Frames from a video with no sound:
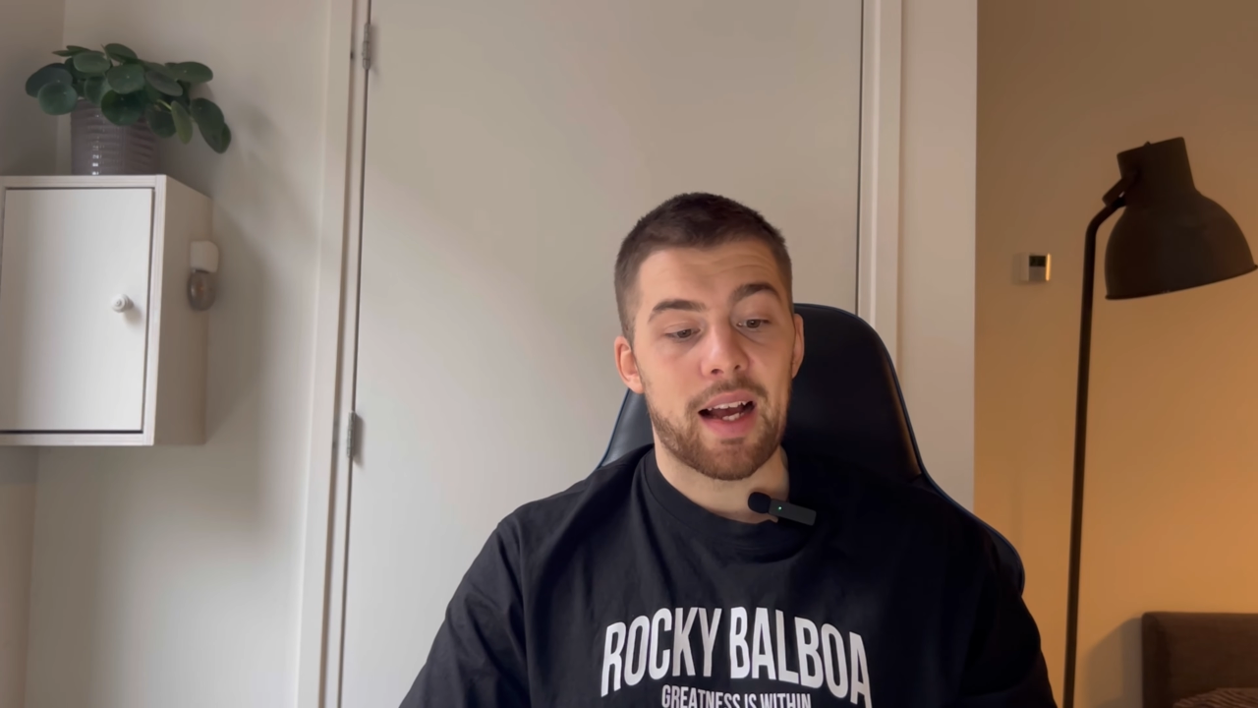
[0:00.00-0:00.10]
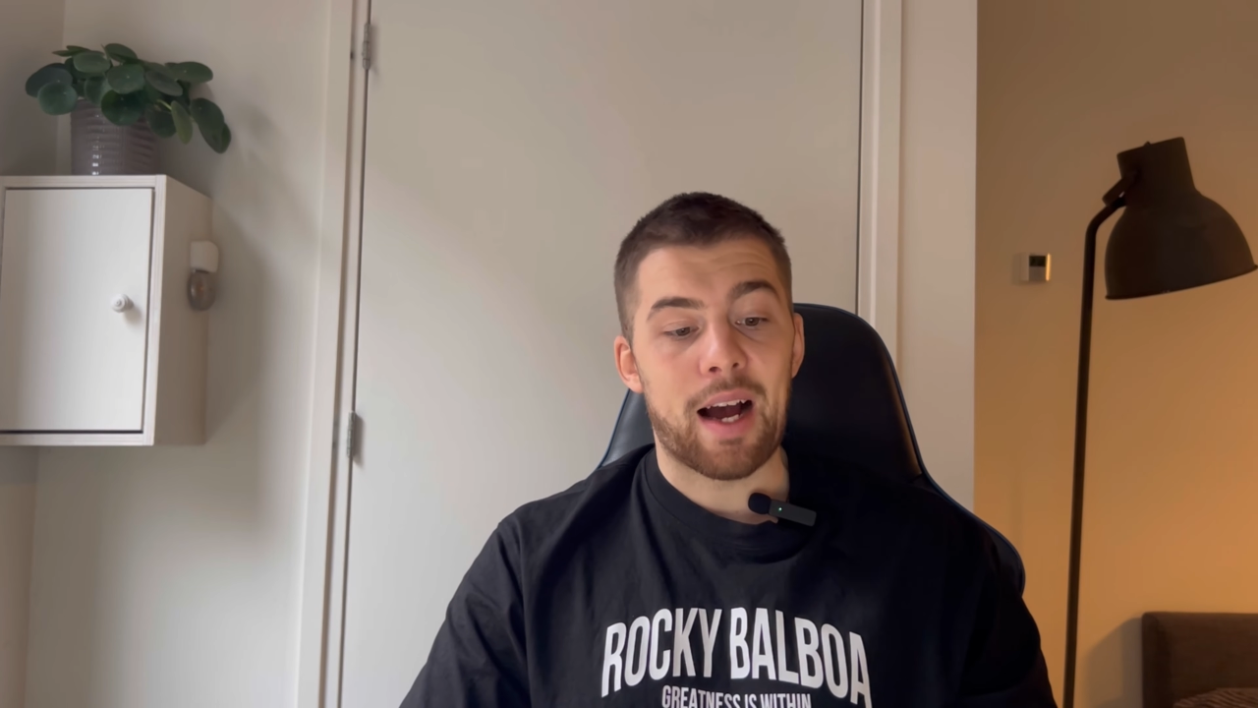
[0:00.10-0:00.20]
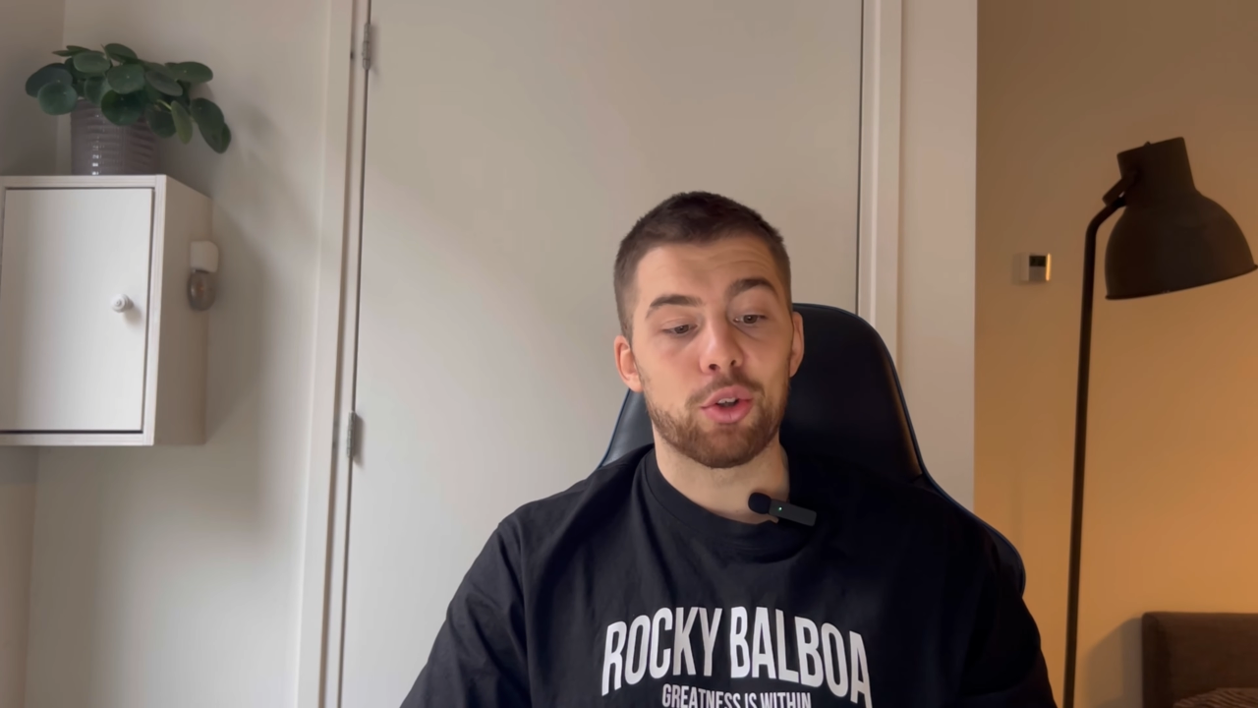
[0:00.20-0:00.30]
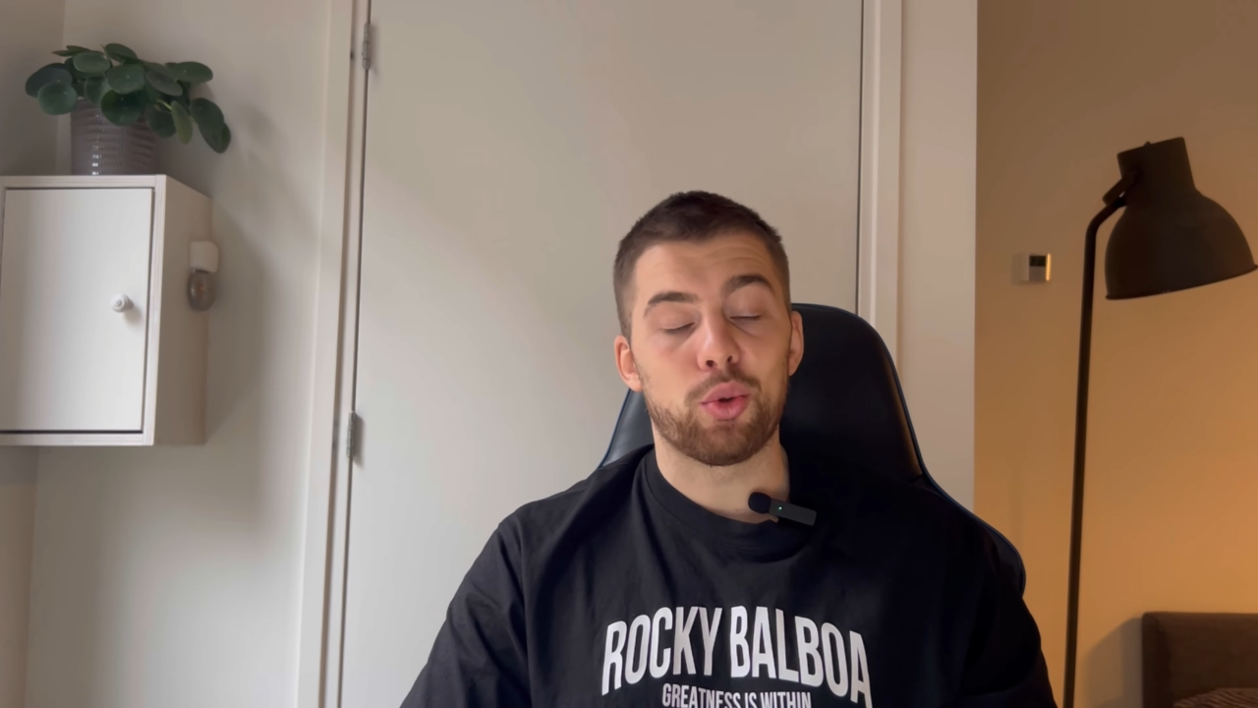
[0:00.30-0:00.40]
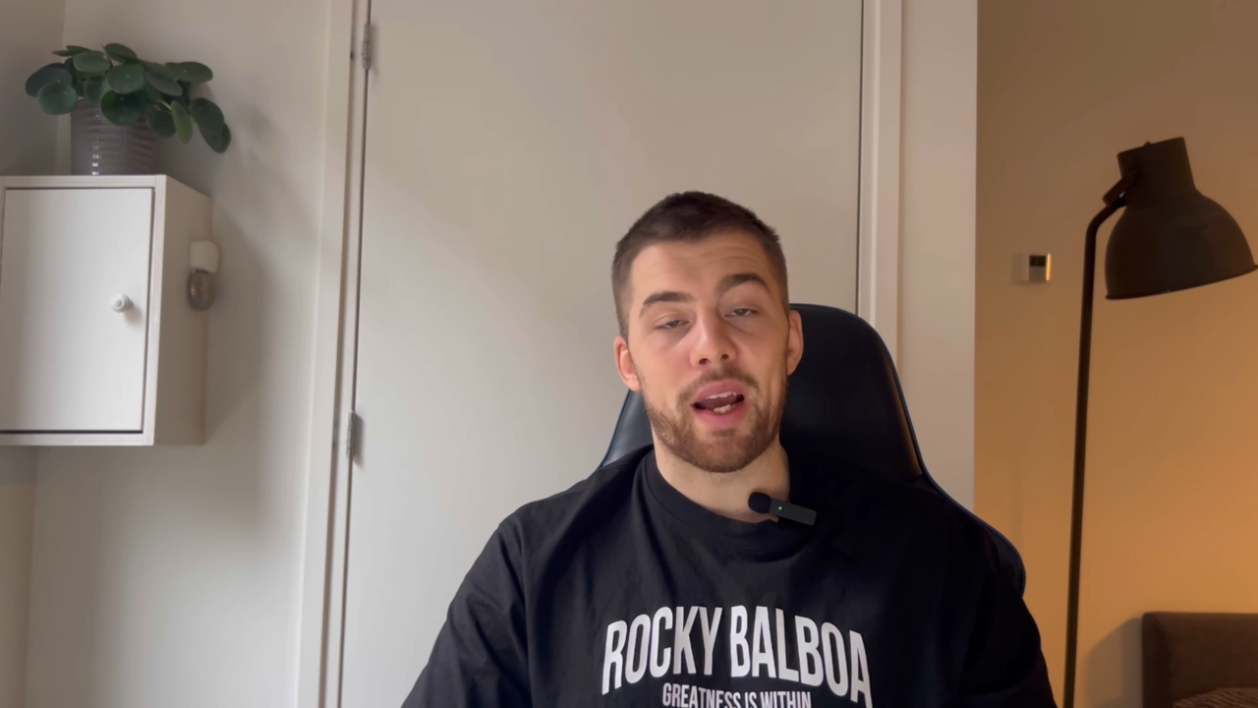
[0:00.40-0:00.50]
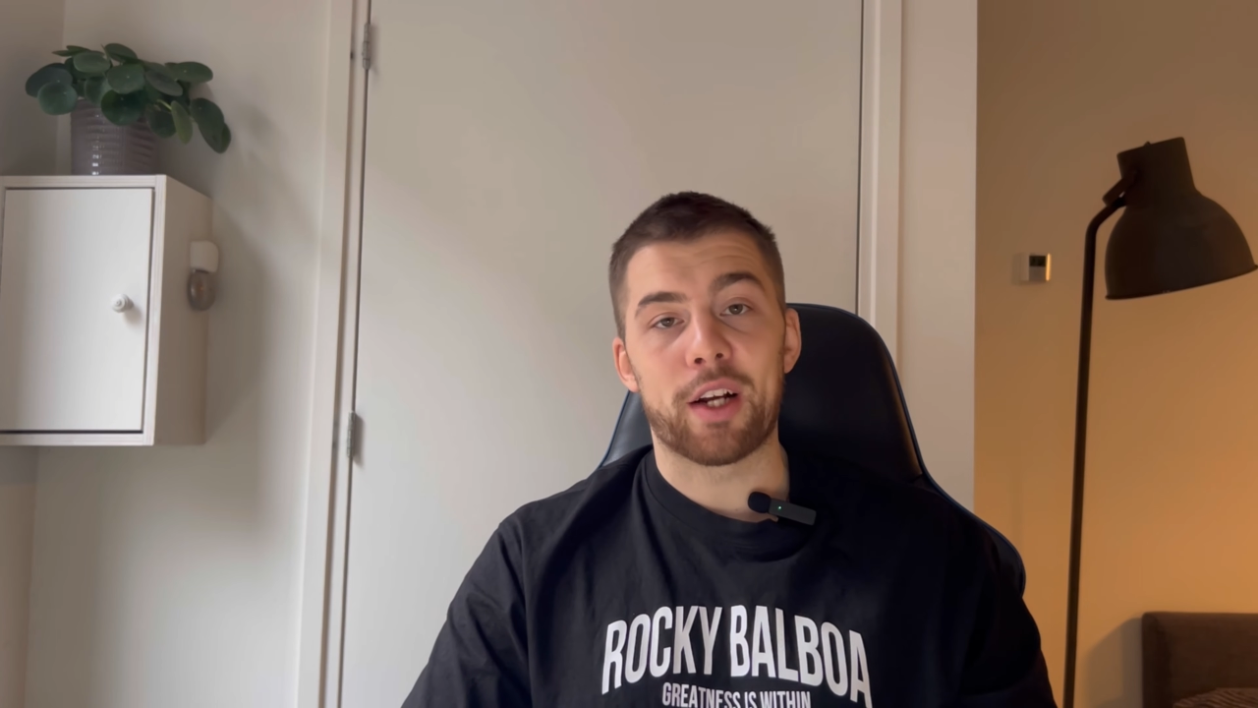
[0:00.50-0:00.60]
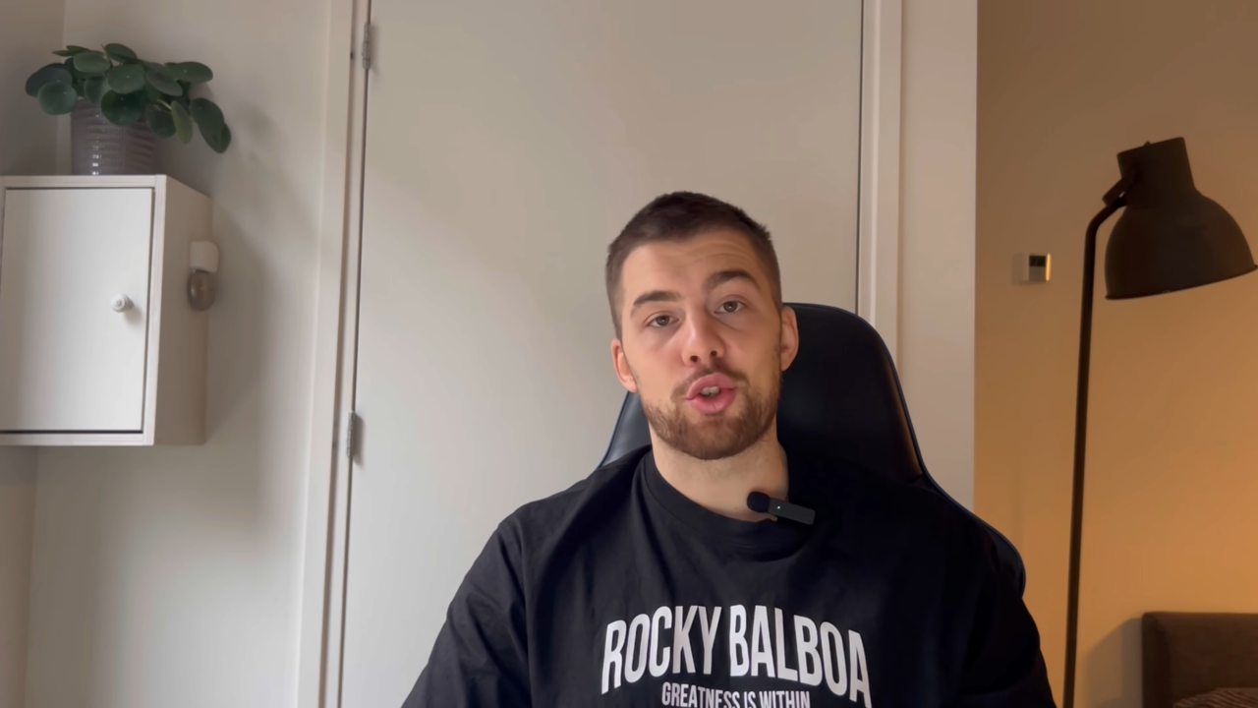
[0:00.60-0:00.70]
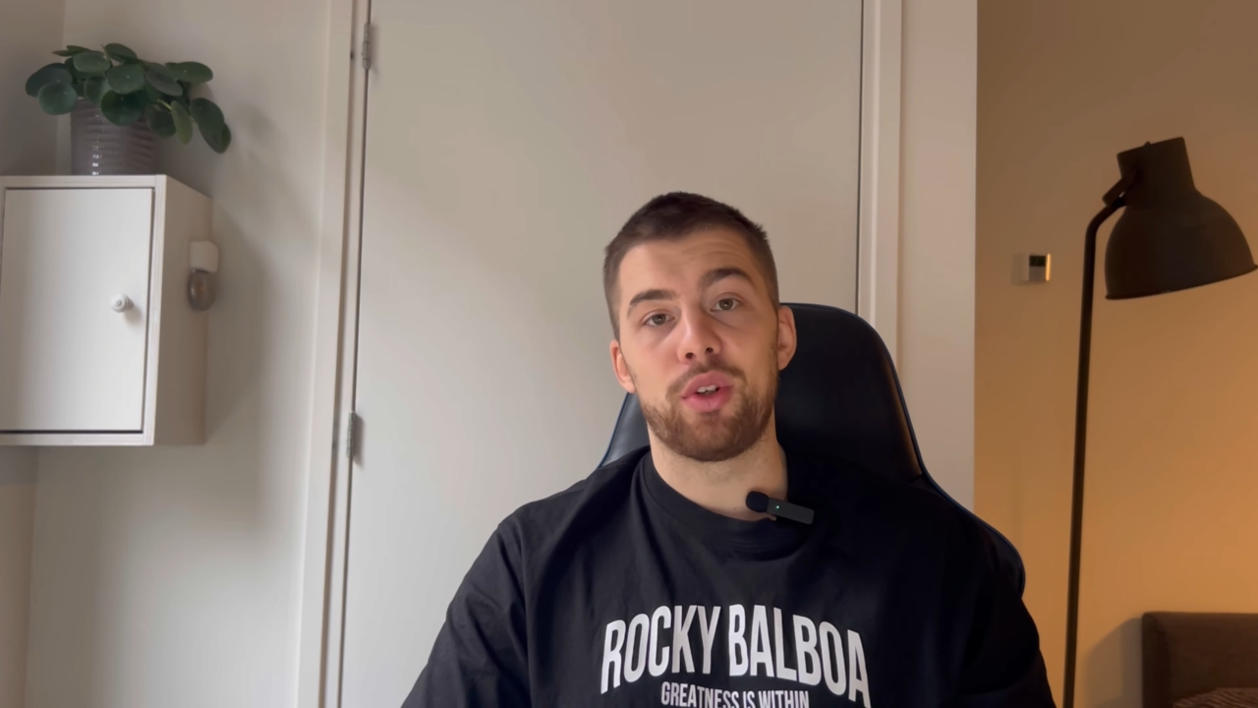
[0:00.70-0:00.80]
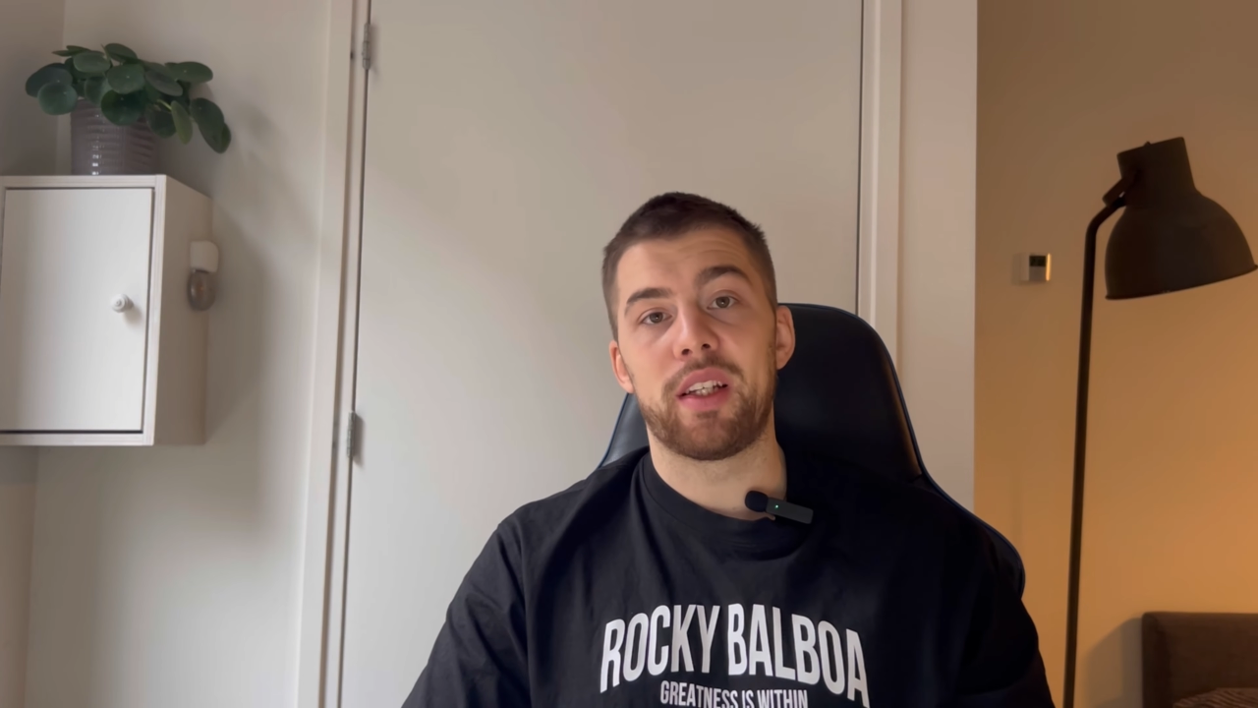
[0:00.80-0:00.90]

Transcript: how to actually